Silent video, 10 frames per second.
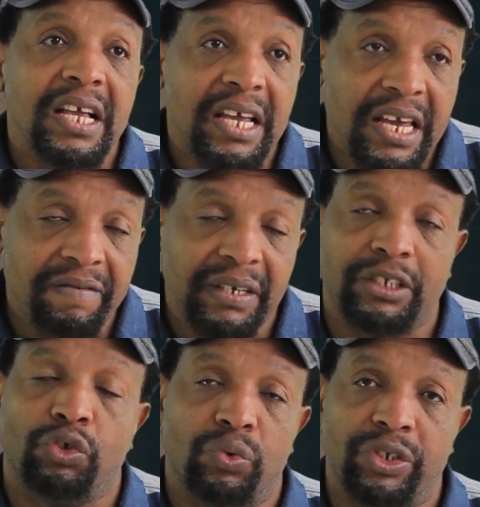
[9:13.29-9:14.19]
give a
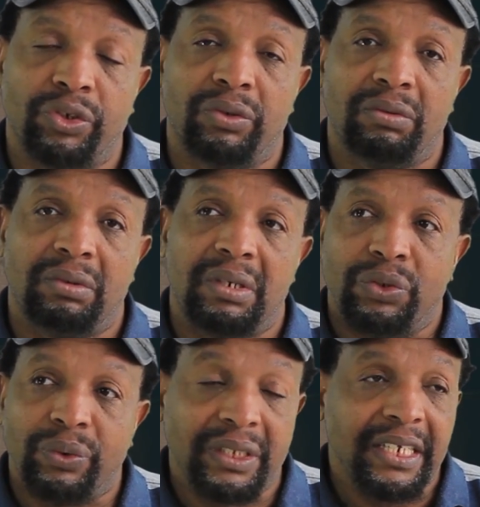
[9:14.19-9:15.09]
situation
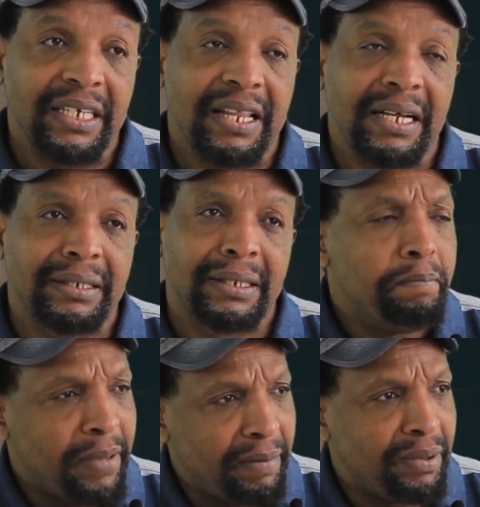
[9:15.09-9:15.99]
to state that
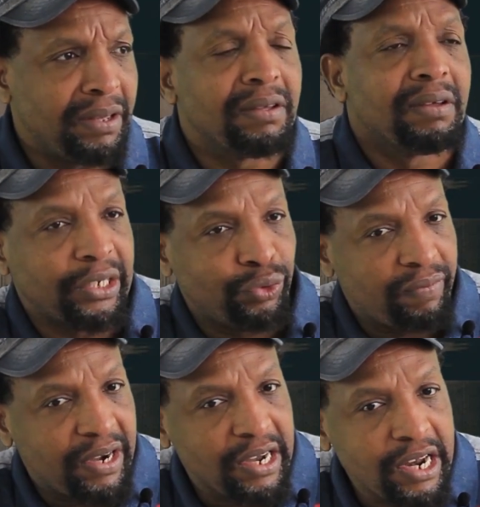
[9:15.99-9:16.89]
maybe, as you
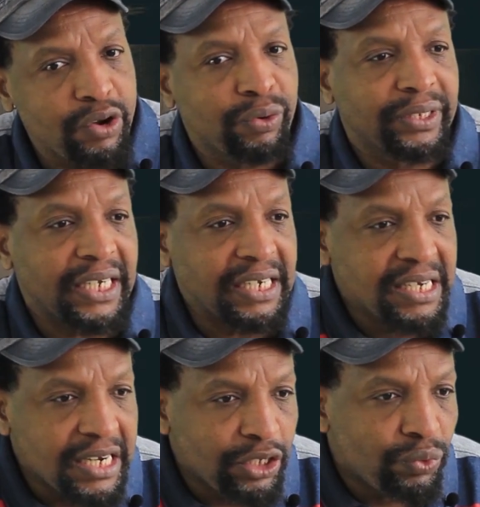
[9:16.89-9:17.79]
have agreed or
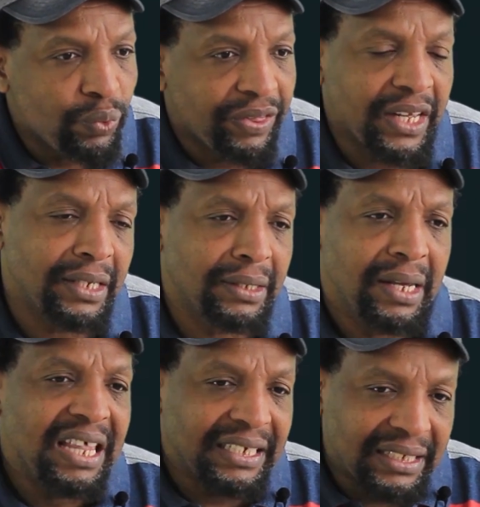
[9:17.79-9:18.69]
disagreed with it,
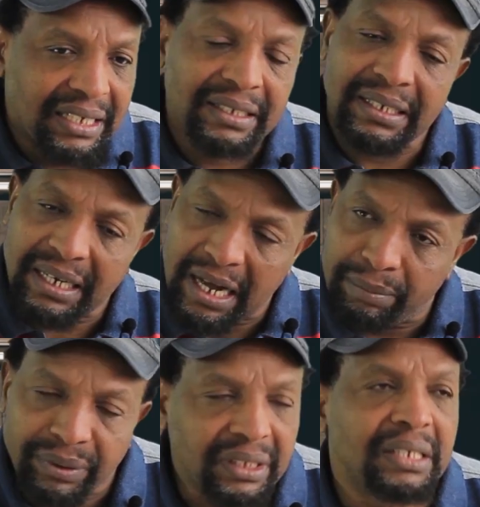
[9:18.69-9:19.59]
there are certain
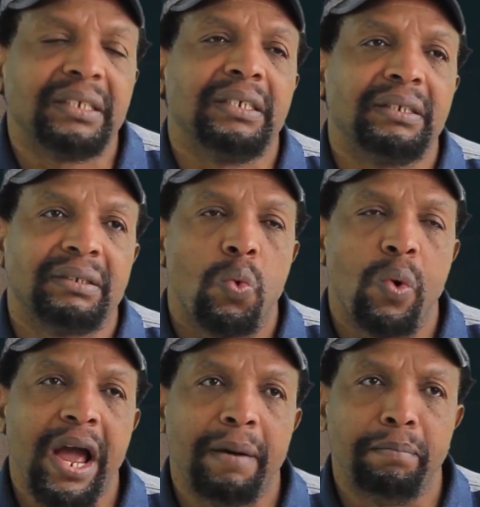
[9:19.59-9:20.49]
circumstances
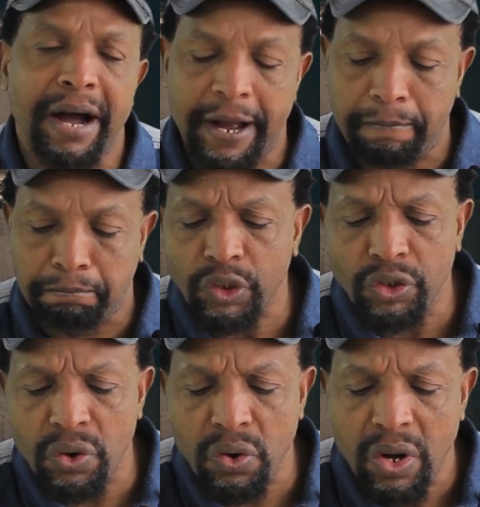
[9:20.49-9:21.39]
whereby,
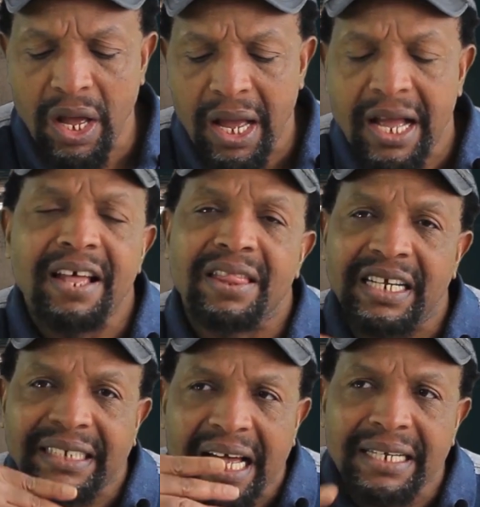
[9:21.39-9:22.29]

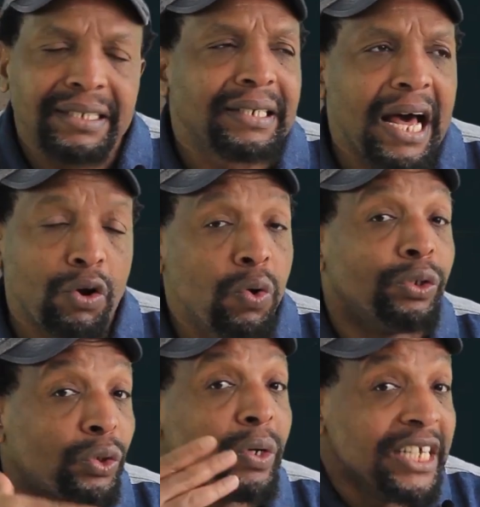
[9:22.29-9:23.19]
the scientists are
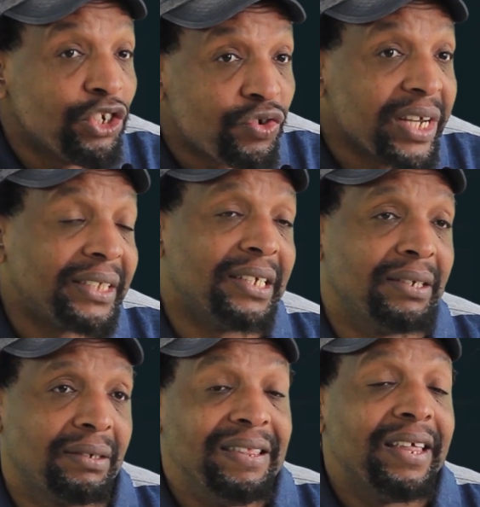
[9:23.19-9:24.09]
also
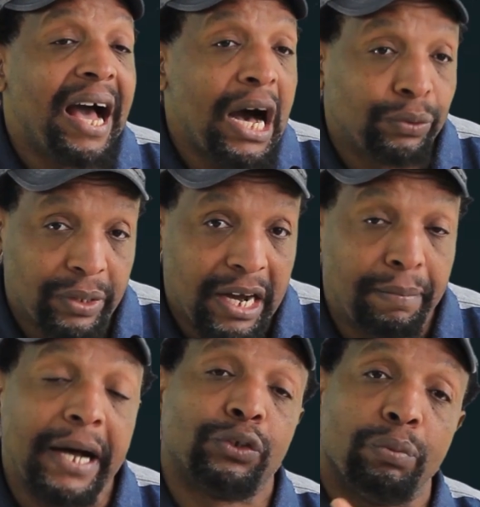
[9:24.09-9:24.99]
interested in the
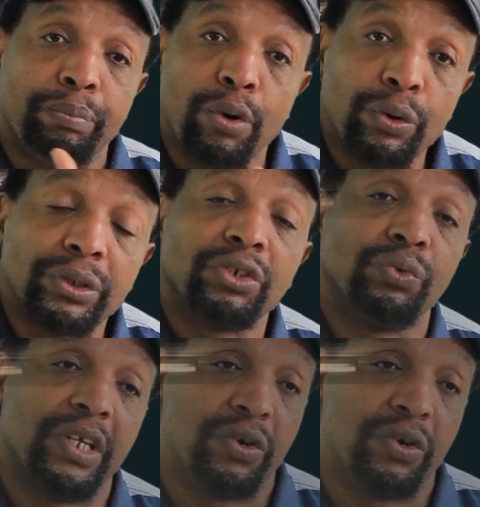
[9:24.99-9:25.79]
outcome as opposed to the